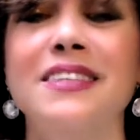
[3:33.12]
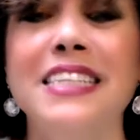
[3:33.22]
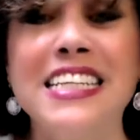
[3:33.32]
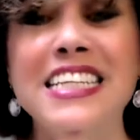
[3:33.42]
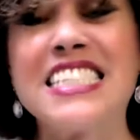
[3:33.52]

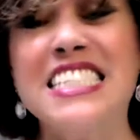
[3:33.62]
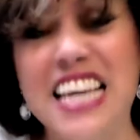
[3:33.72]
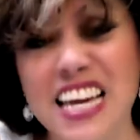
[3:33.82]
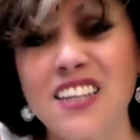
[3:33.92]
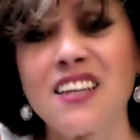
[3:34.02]
¿Tienes
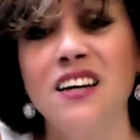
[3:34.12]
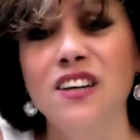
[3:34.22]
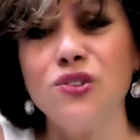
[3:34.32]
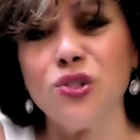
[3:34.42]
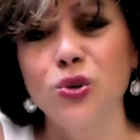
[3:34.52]
sed? Are
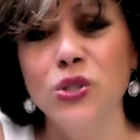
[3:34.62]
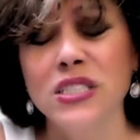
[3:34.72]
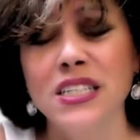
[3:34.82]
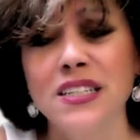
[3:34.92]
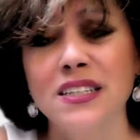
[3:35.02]
you
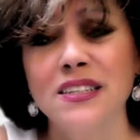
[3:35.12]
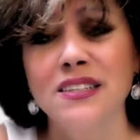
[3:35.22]
thirsty?